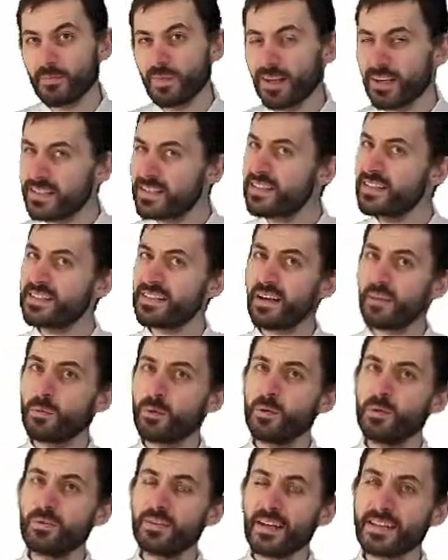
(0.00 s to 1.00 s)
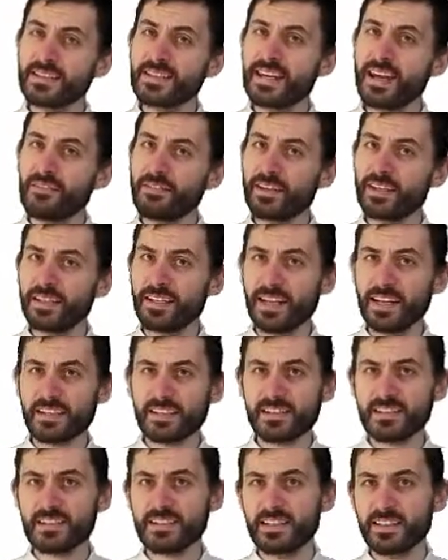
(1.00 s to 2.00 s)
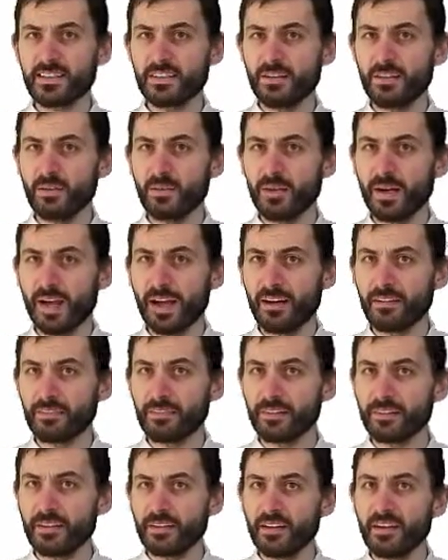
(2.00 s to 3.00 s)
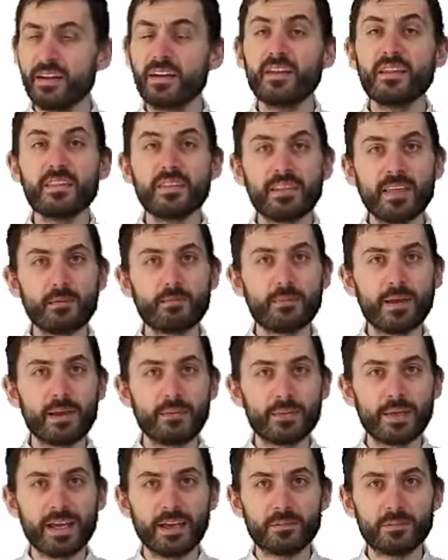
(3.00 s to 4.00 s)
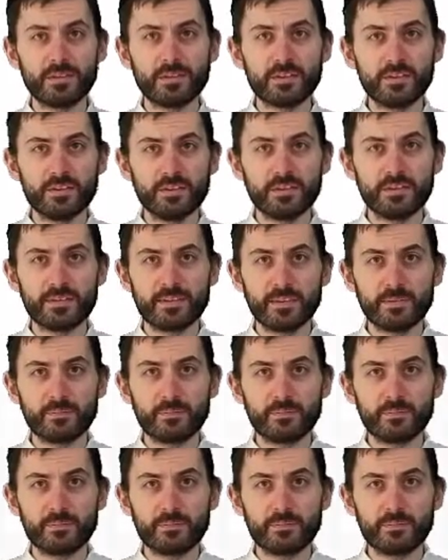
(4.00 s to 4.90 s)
Is there someone who doesn't have the connections that you have, that may be able to use them?